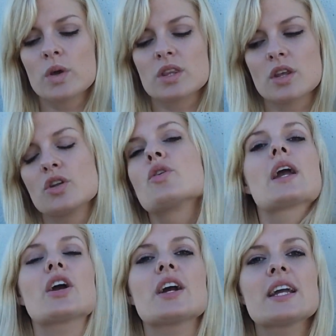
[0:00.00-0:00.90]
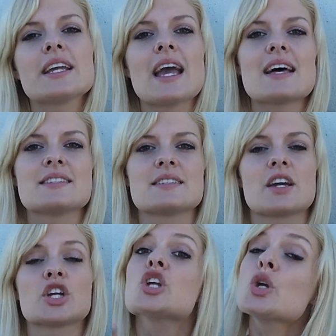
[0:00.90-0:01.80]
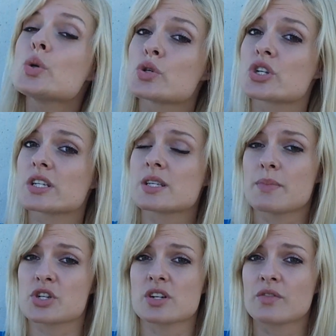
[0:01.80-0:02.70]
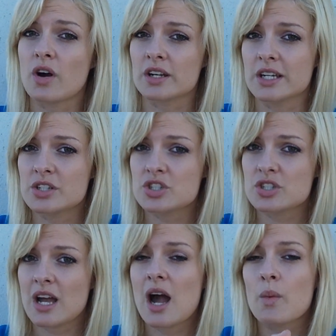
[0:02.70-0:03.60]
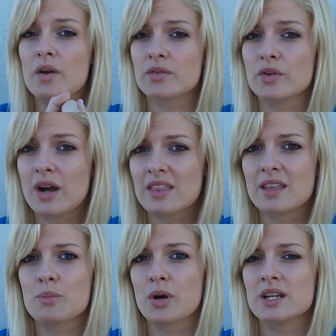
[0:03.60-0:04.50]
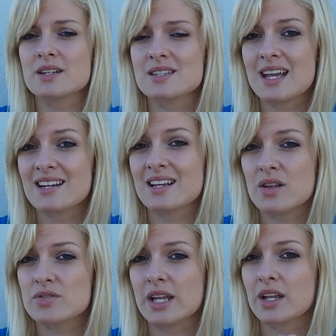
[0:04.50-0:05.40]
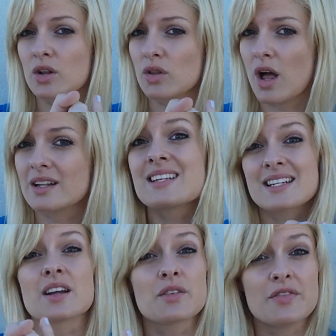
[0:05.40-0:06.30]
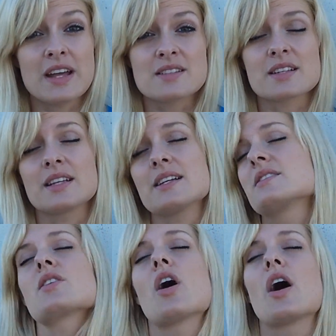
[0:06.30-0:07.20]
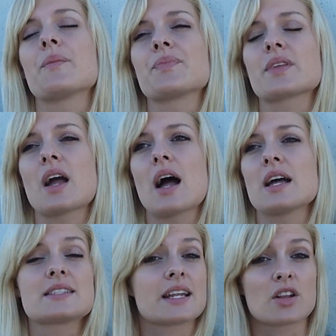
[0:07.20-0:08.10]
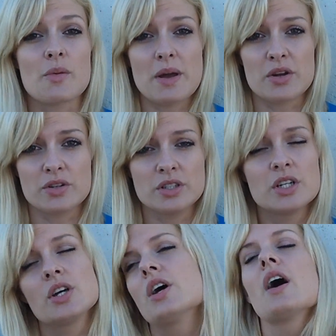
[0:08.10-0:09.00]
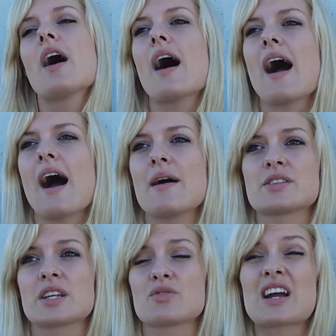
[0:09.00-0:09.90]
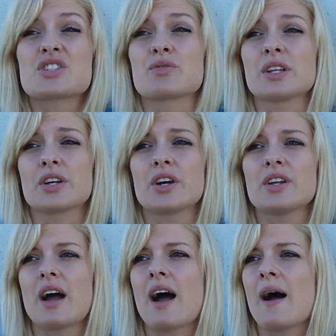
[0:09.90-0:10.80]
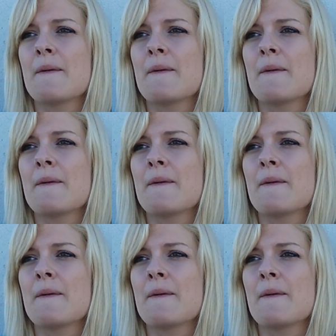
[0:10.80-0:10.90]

With Nogueira, he has a huge submission advantage. However, I think Brendan's takedown defense at least, is getting a lot better. It's getting actually really good.